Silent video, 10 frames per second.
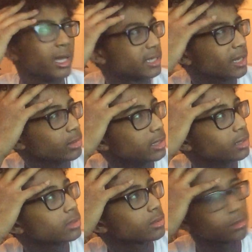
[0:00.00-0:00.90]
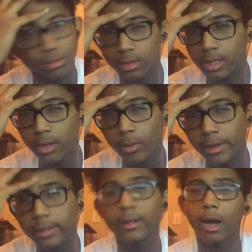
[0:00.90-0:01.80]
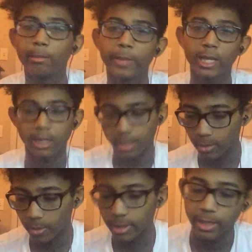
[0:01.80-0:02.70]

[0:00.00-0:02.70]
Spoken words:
Is that a word? I'm making it a word.